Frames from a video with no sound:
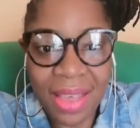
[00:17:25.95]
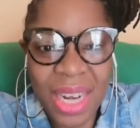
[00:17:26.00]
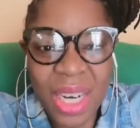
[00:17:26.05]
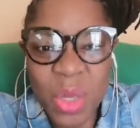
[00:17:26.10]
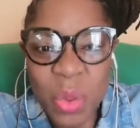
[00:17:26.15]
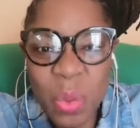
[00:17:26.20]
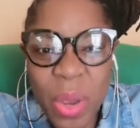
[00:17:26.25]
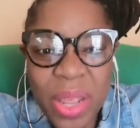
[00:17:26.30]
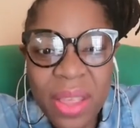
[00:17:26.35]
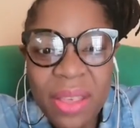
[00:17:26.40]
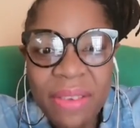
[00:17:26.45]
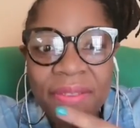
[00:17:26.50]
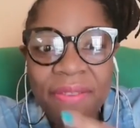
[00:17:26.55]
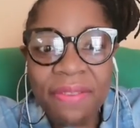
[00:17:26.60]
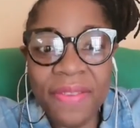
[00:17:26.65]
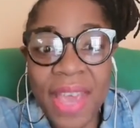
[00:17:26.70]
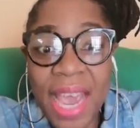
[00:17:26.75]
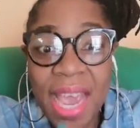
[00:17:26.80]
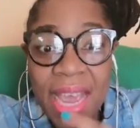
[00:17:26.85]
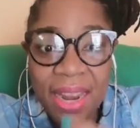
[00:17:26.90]
That is when the
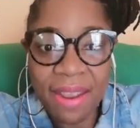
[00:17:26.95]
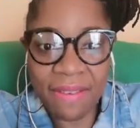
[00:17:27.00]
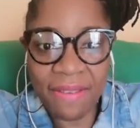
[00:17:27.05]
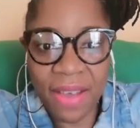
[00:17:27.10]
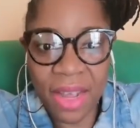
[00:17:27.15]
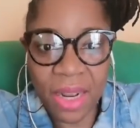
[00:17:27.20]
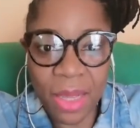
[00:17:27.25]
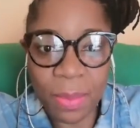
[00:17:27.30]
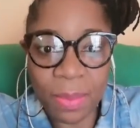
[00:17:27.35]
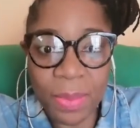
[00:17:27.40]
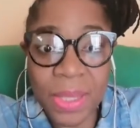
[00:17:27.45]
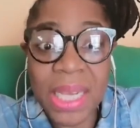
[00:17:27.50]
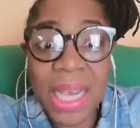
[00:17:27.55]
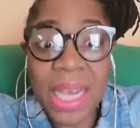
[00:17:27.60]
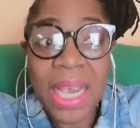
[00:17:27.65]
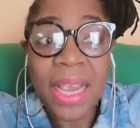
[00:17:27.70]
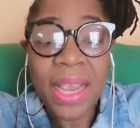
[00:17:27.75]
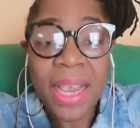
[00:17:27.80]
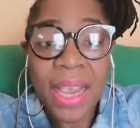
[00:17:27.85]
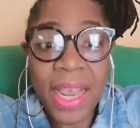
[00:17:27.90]
fear develops
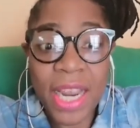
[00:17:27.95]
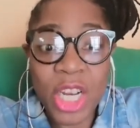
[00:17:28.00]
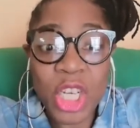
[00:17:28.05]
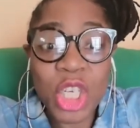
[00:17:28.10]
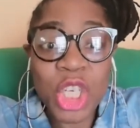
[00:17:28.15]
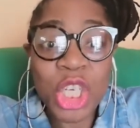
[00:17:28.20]
in